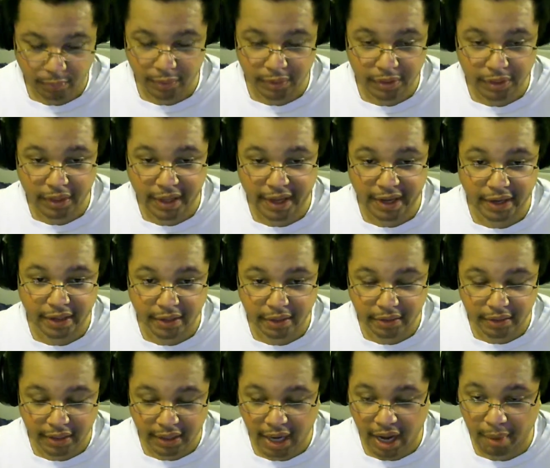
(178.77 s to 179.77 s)
with like
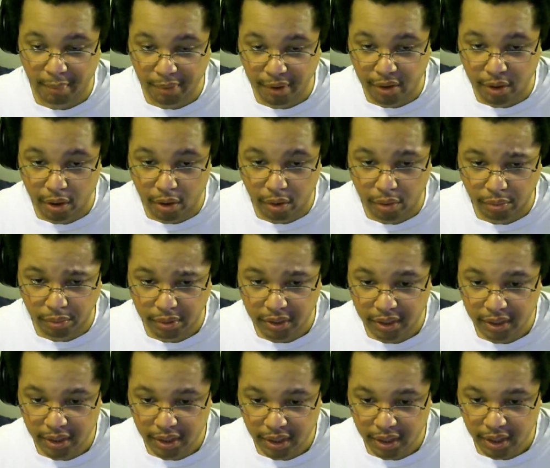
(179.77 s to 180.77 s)
the common cold.
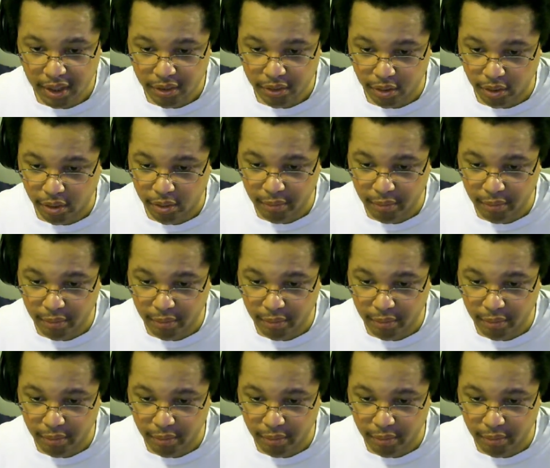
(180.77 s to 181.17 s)
The